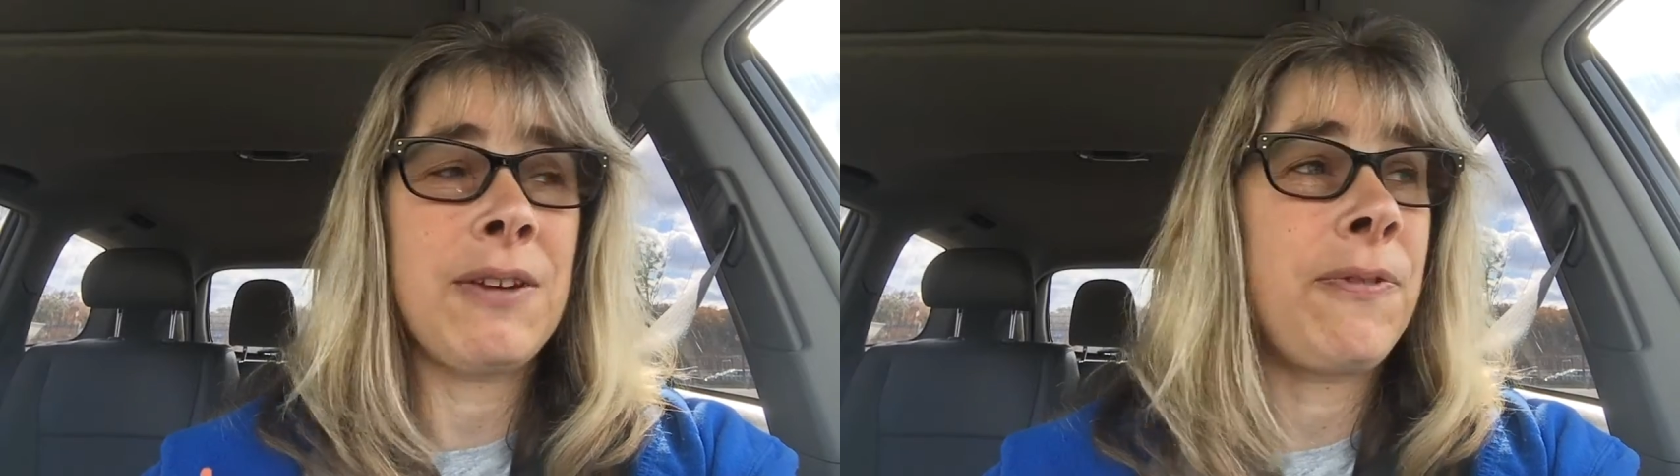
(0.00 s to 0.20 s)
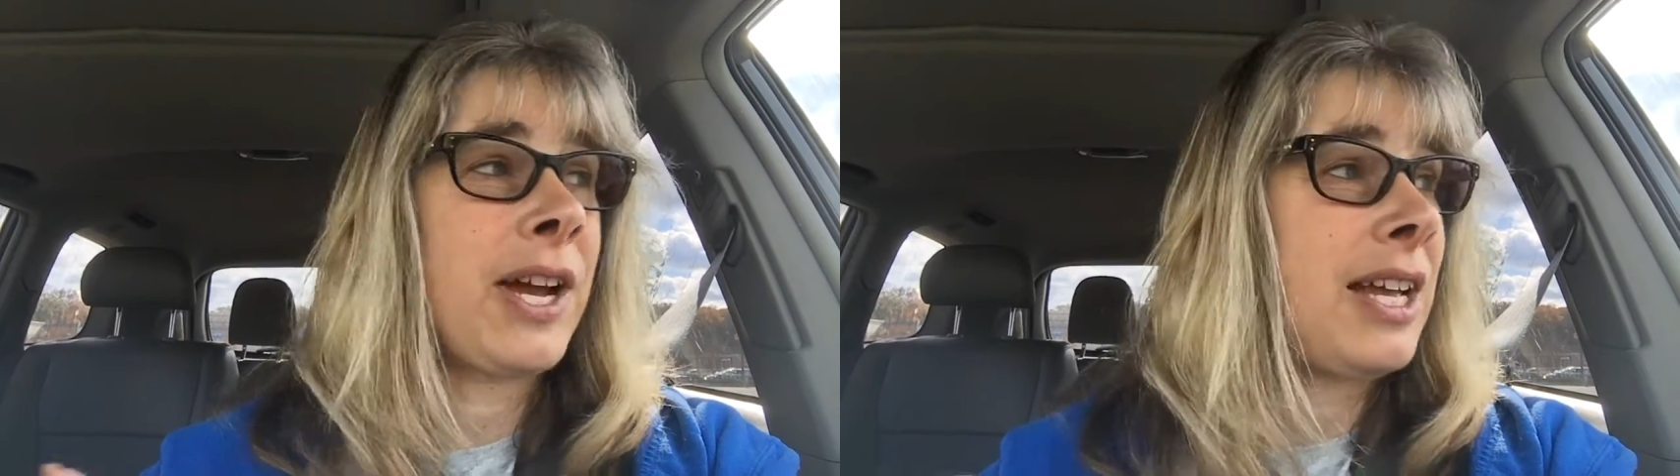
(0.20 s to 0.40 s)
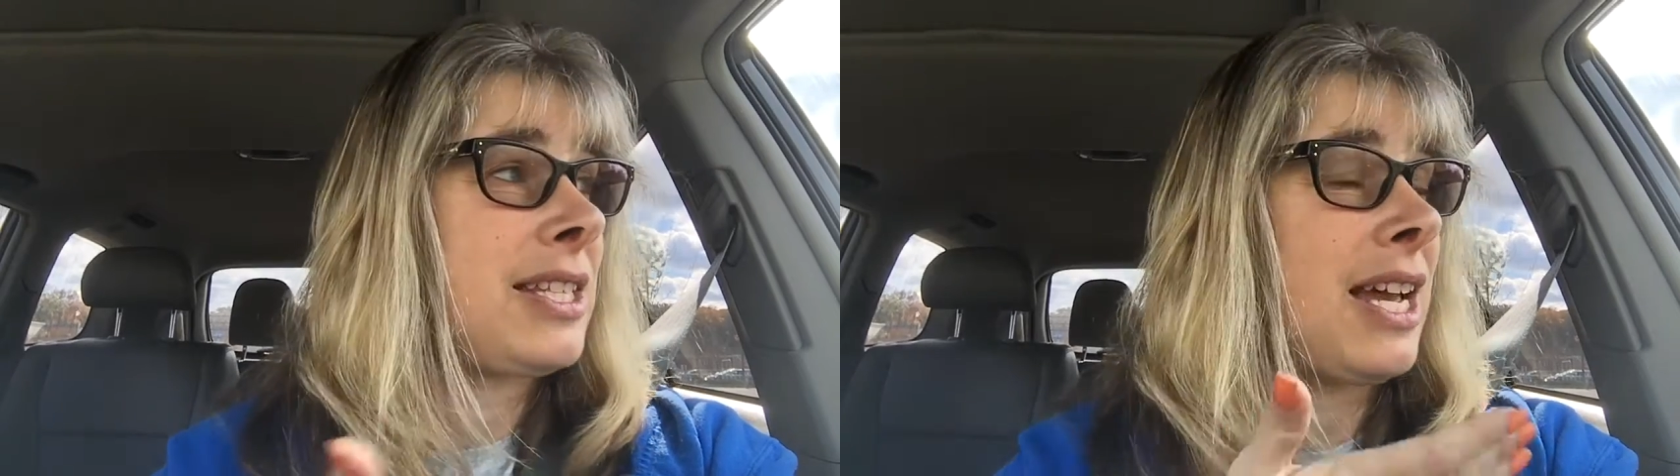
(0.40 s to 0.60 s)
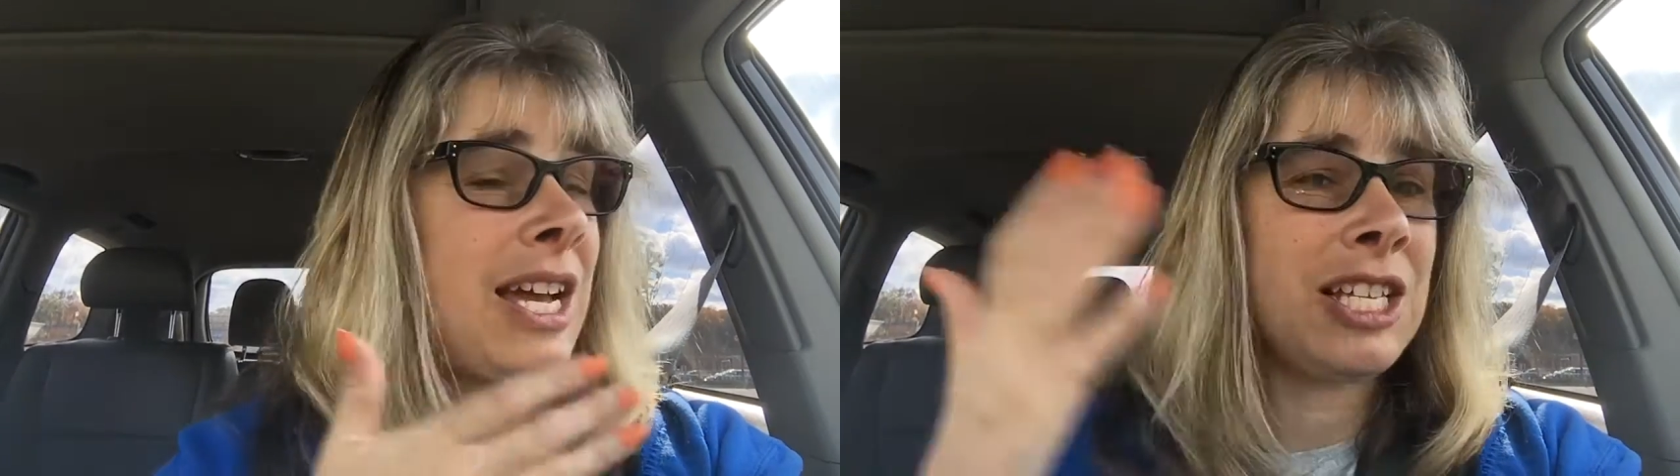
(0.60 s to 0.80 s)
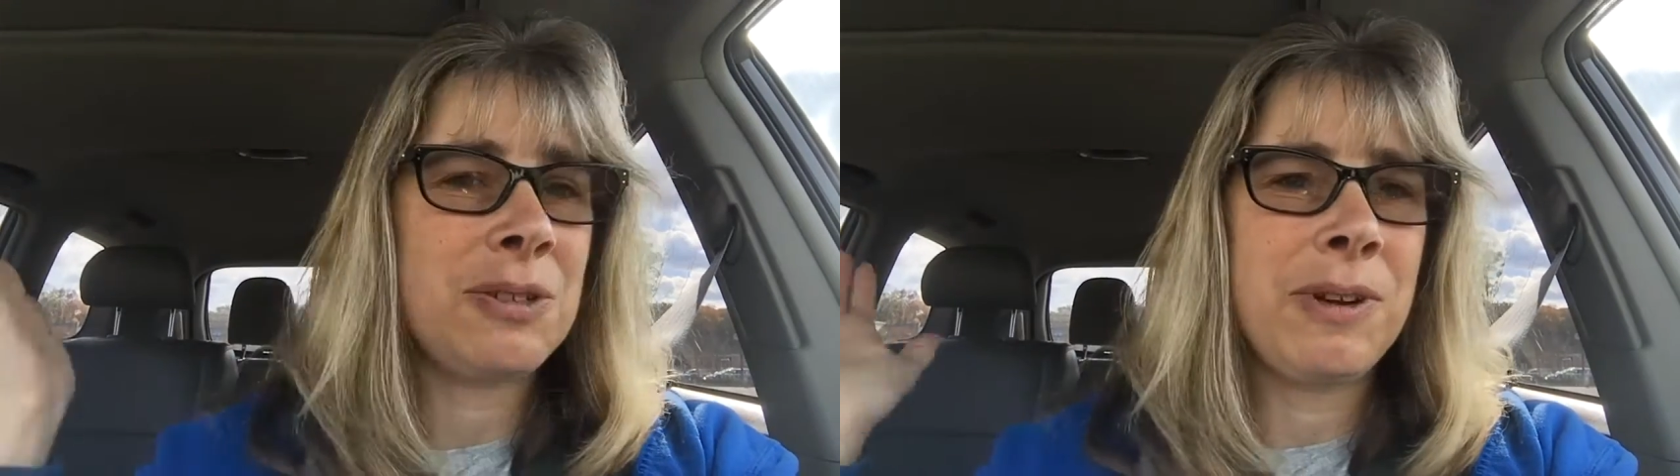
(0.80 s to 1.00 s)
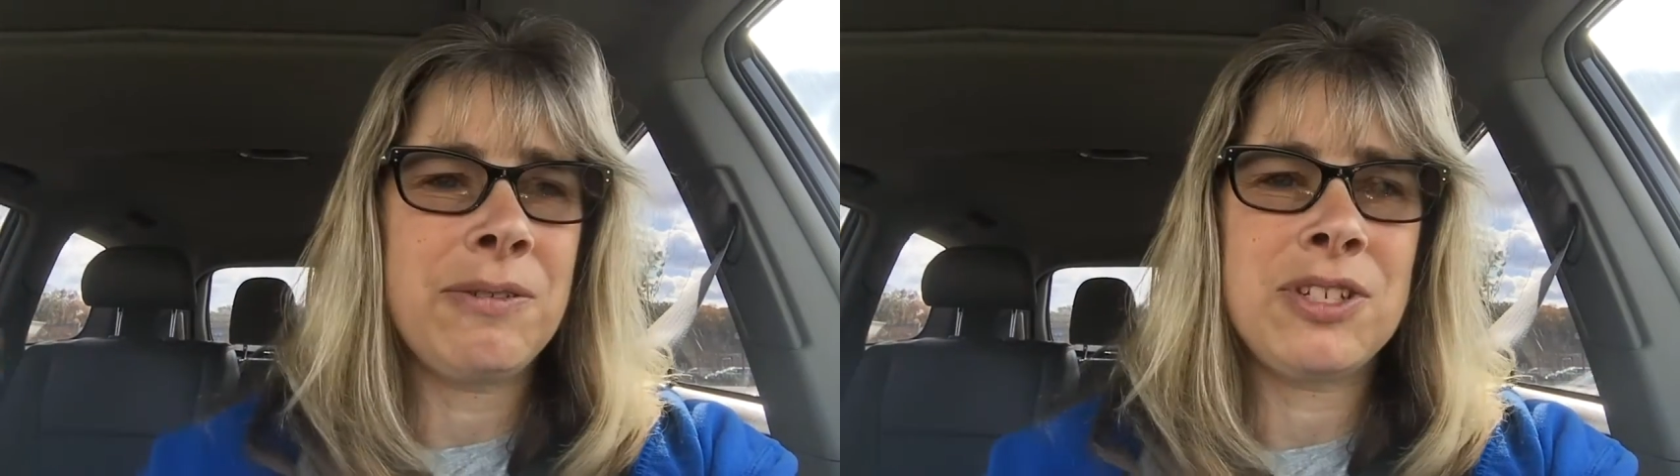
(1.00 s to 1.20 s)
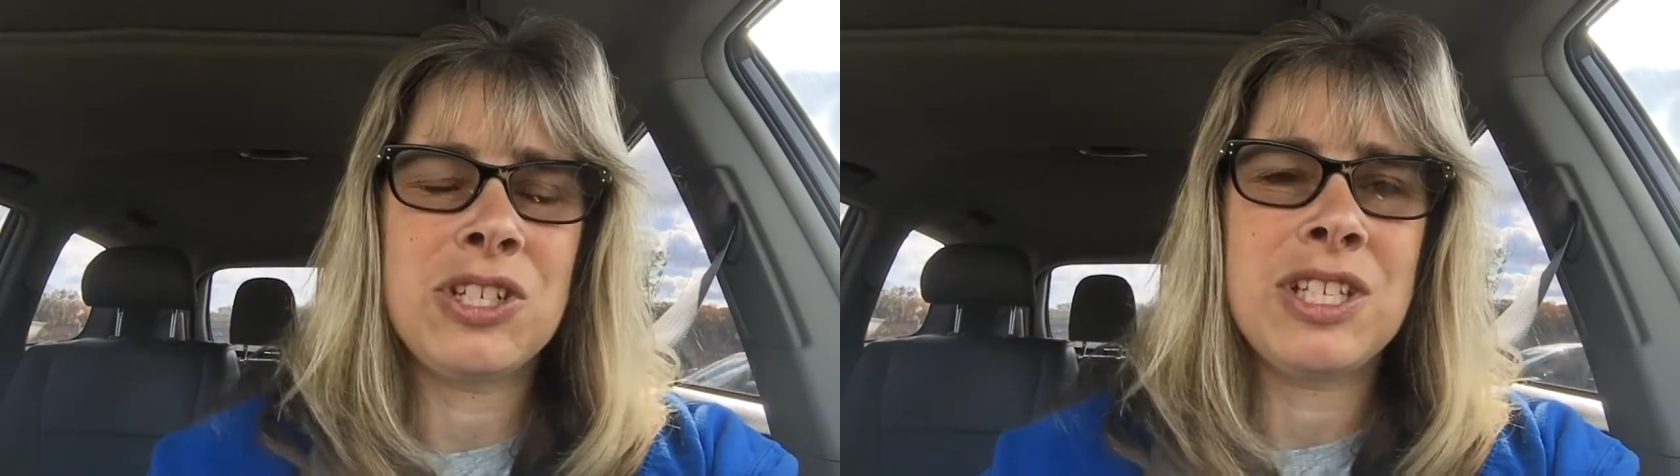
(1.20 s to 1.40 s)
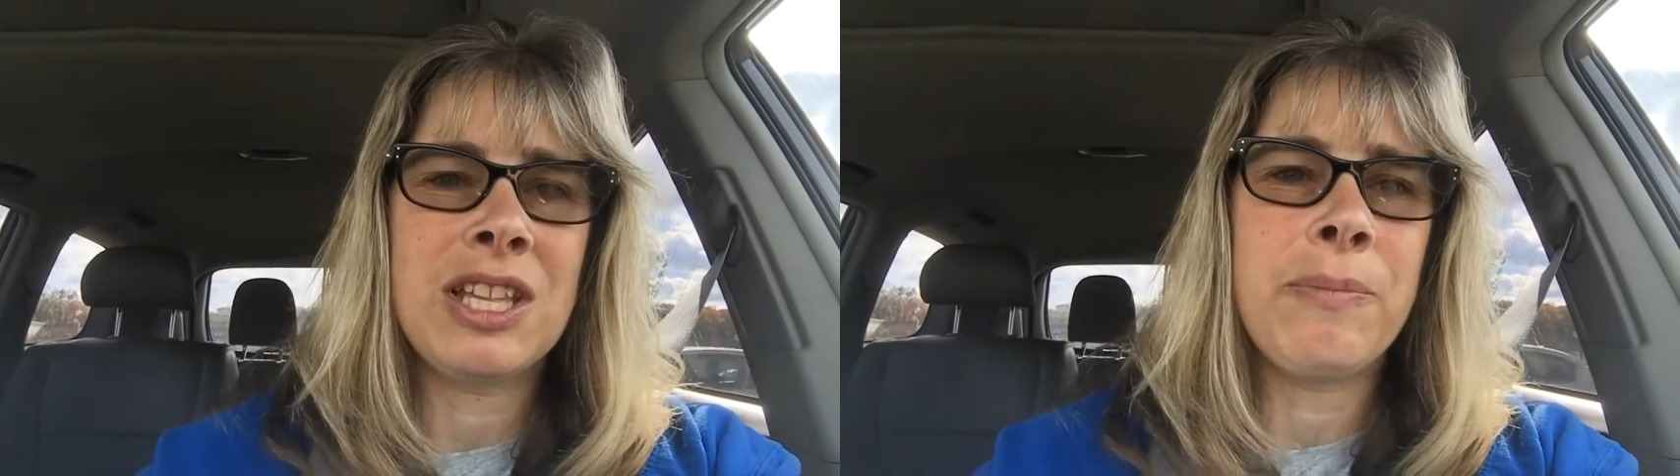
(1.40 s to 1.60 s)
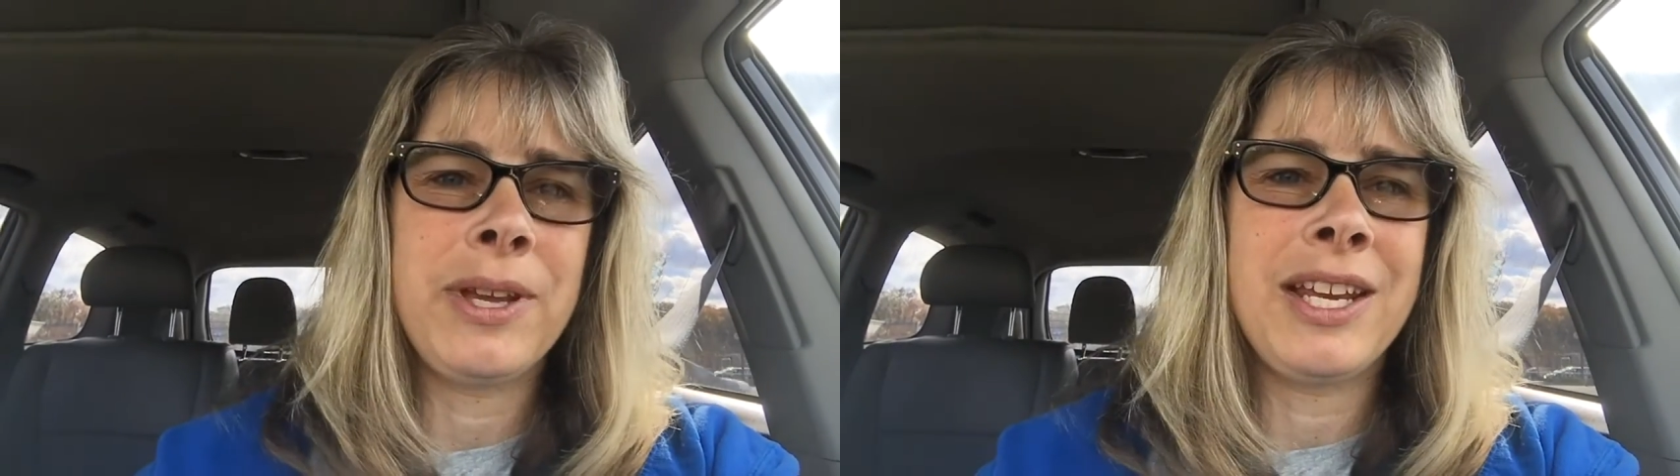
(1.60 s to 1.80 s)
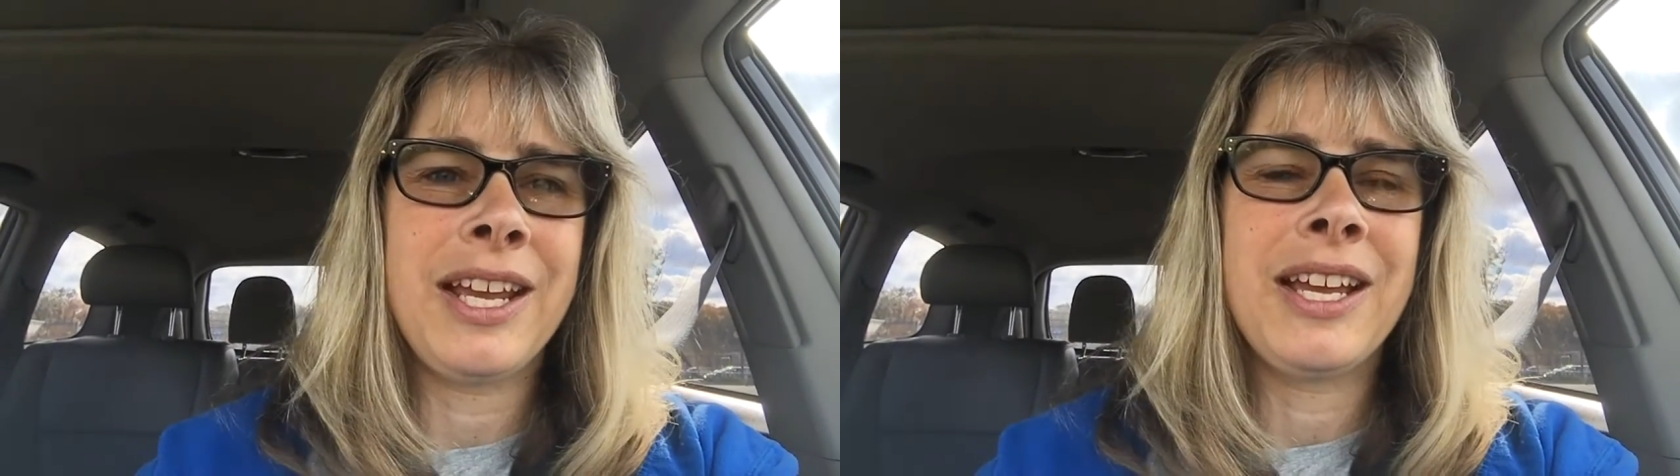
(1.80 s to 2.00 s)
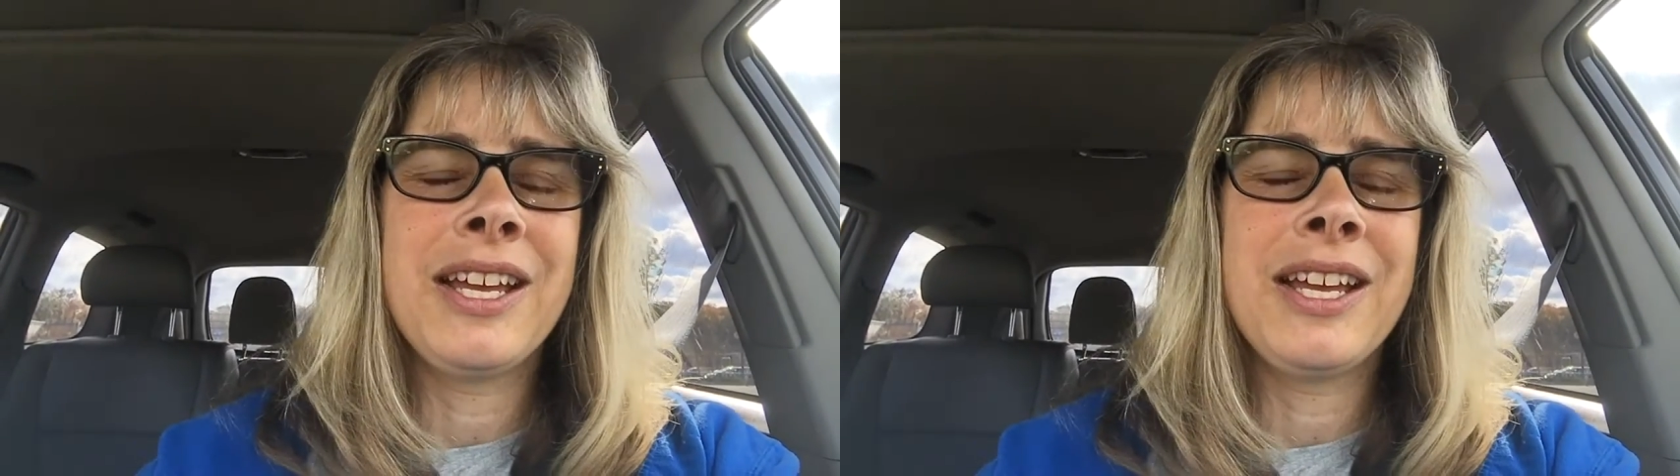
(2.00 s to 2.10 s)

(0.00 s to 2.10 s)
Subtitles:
I forgot to ask while I was just in the meeting.